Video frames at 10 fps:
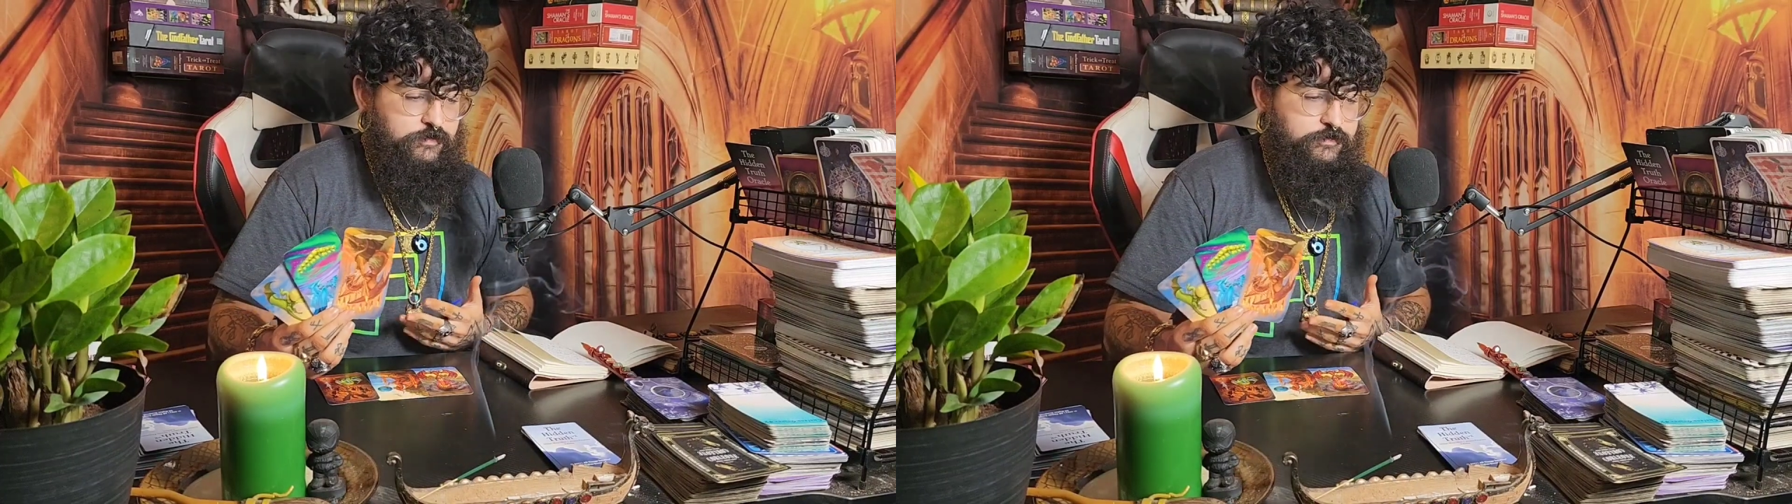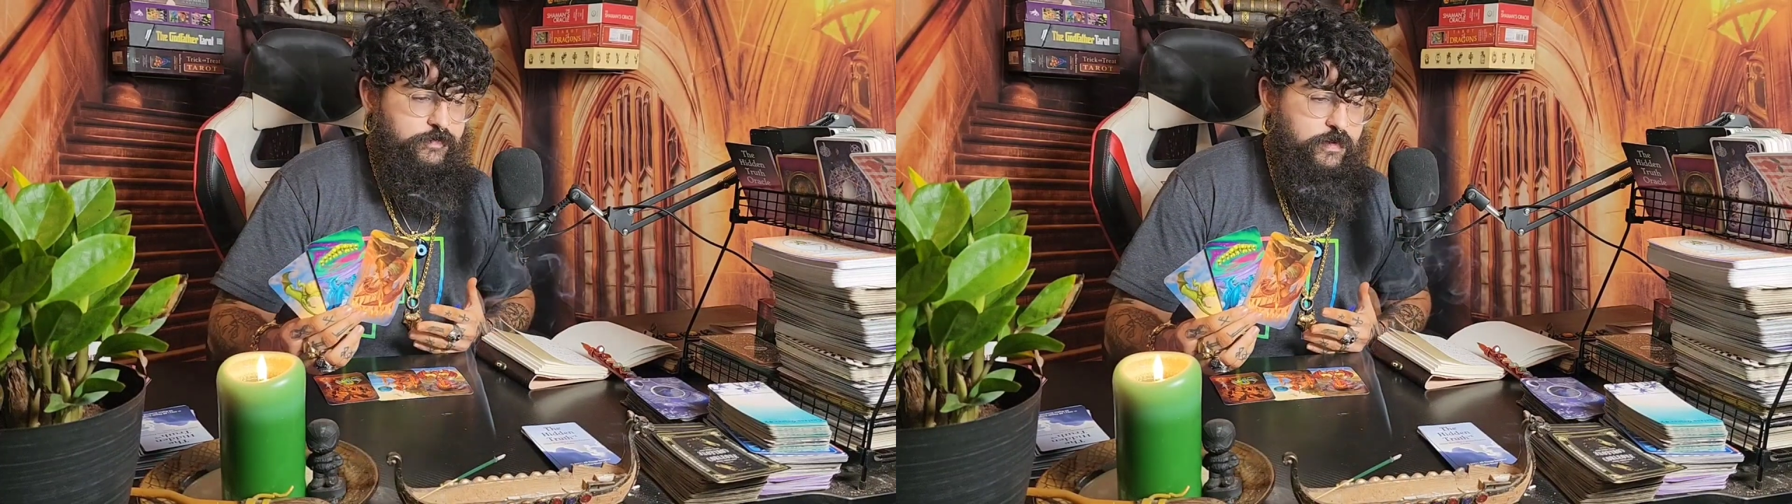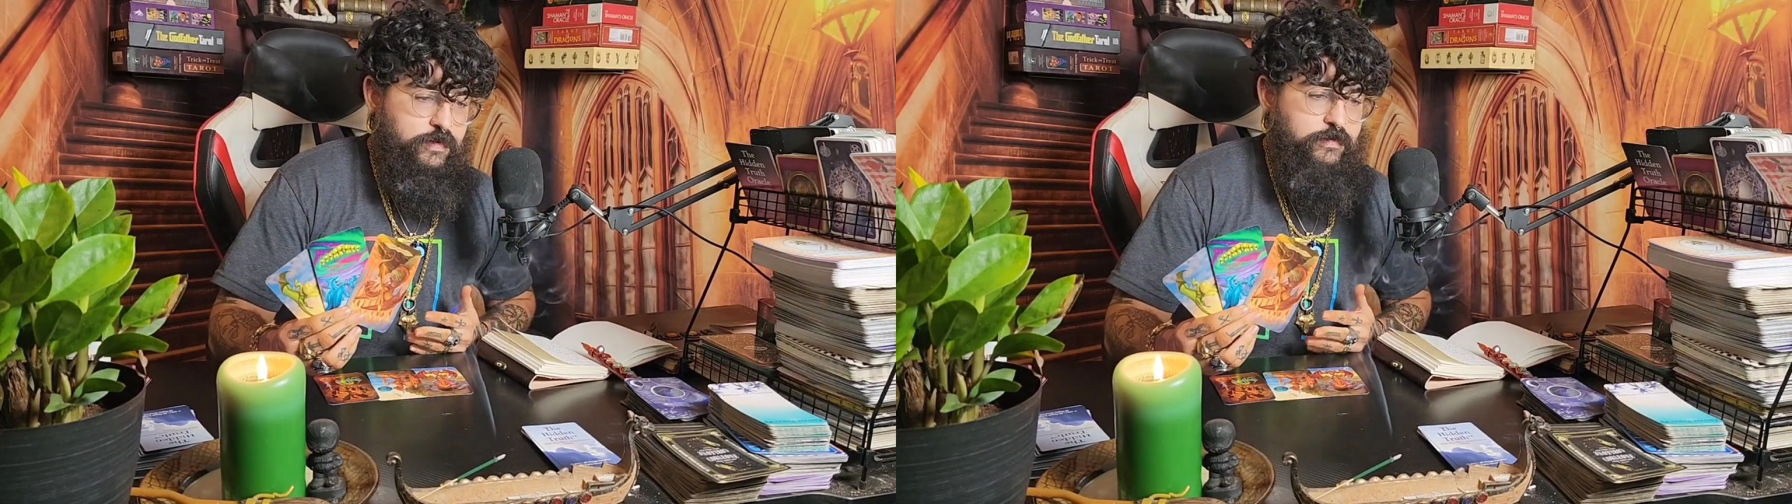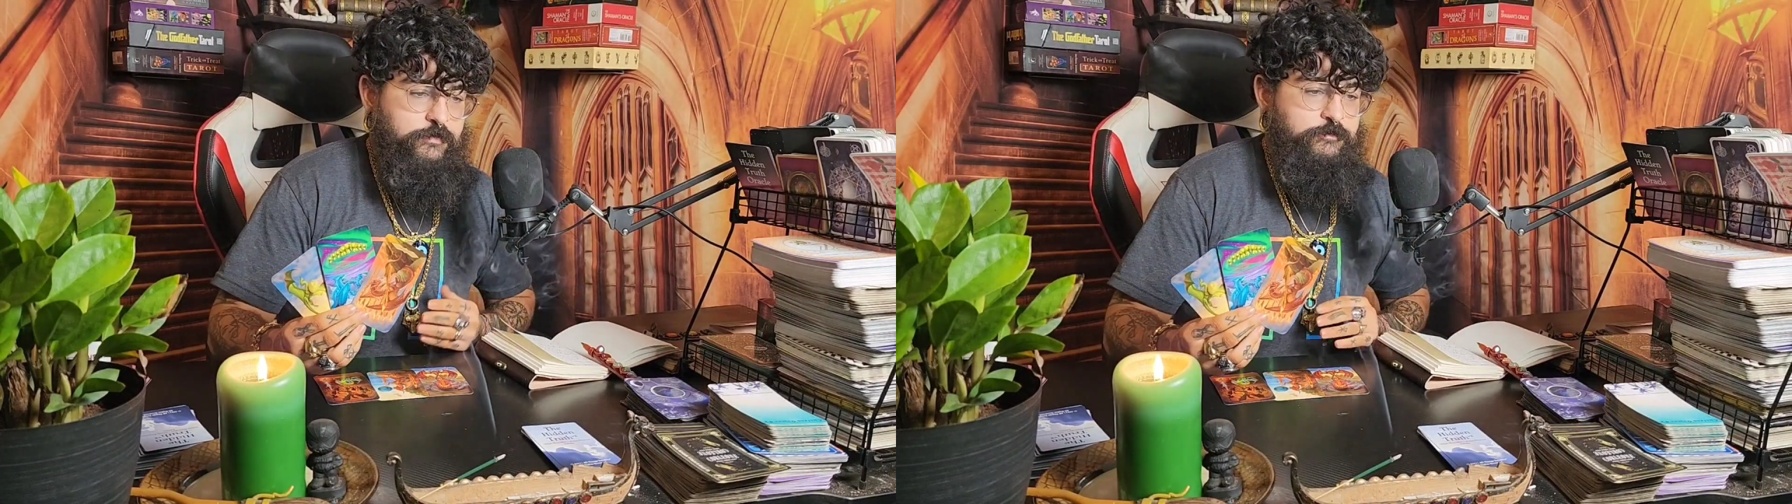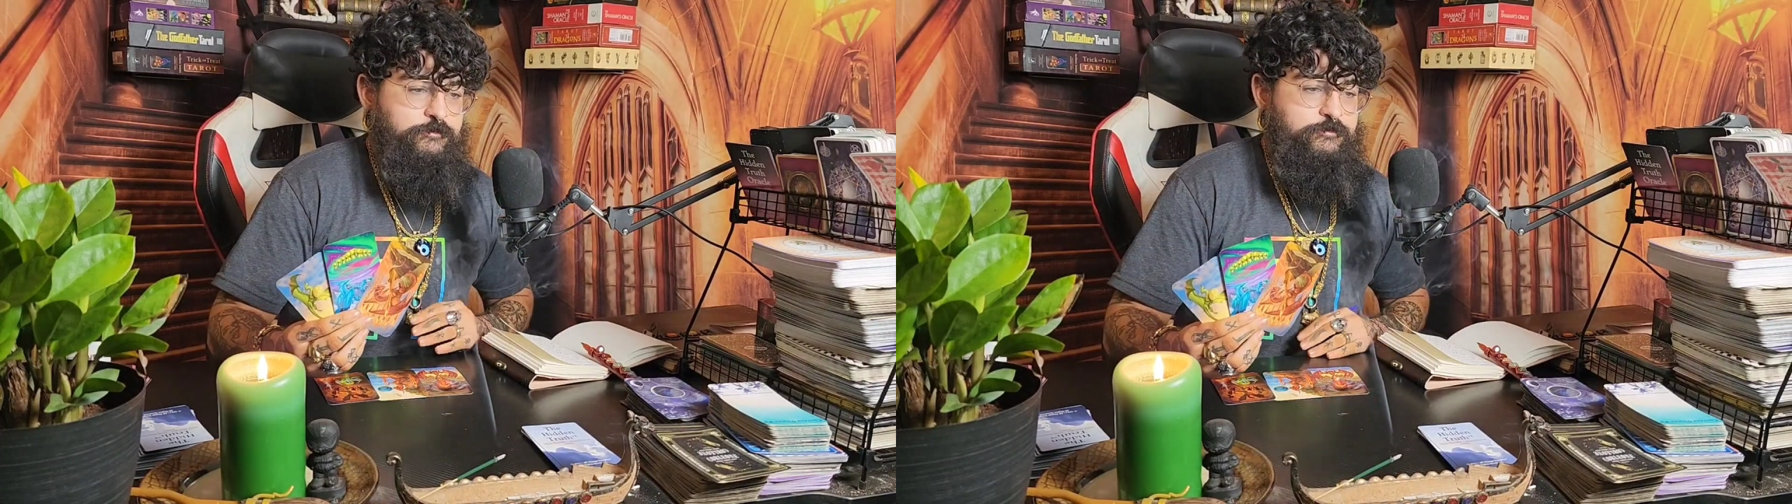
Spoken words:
of